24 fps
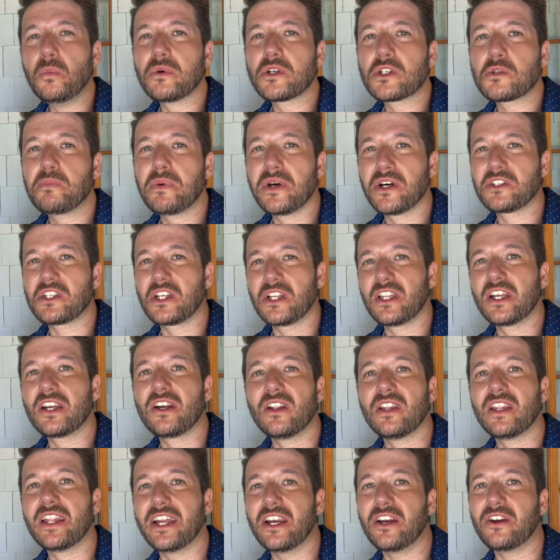was built a little
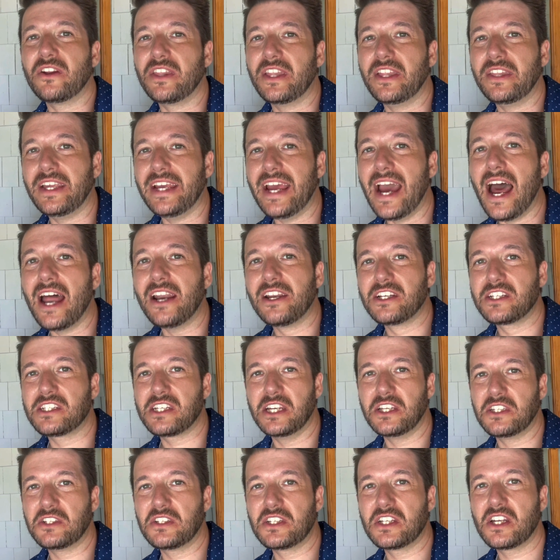later than the
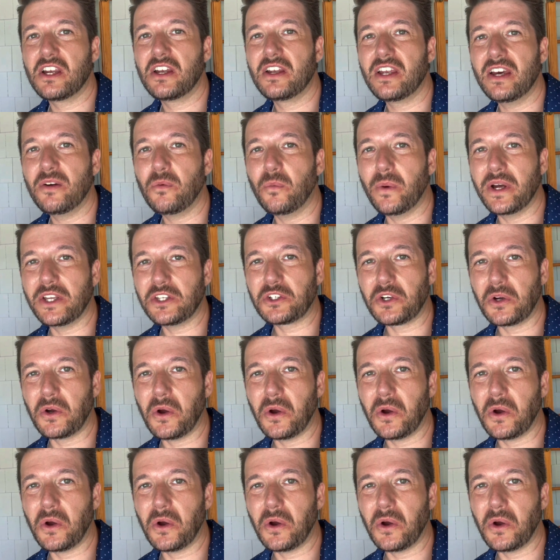Edison's winter